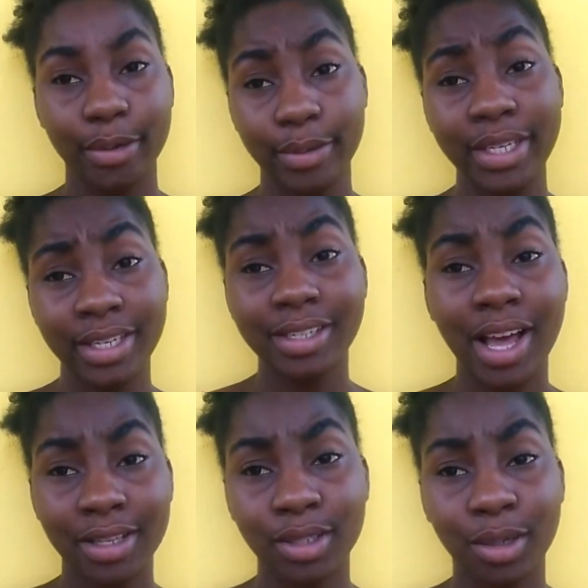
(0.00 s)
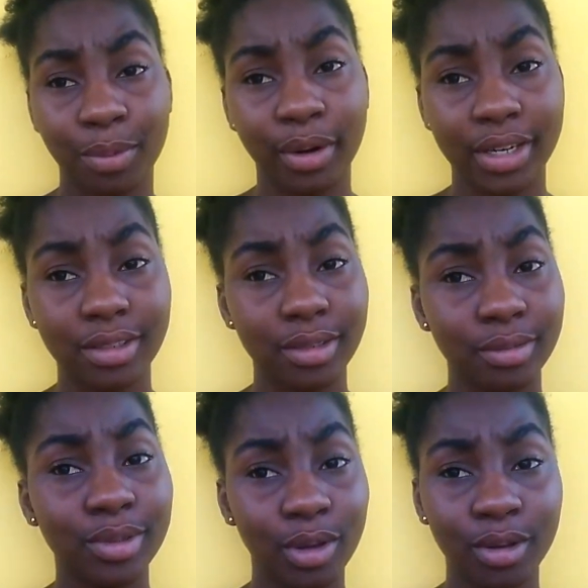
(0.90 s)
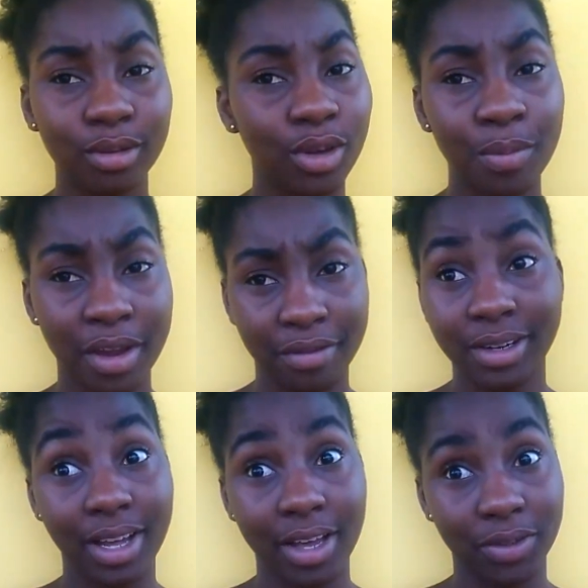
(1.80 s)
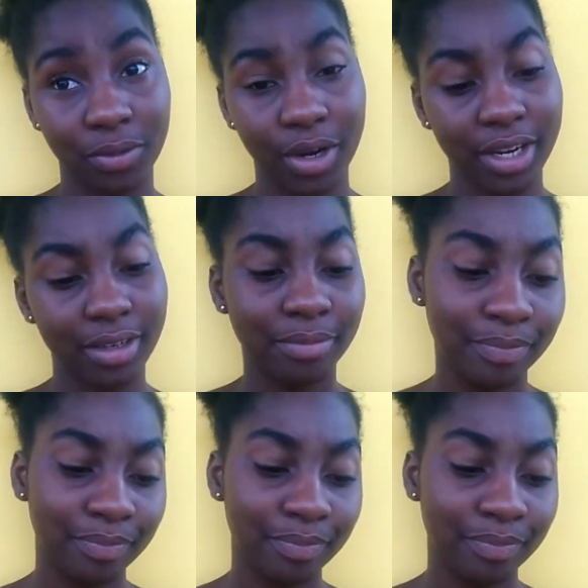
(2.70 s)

we need that support. So don't be afraid to ask for it.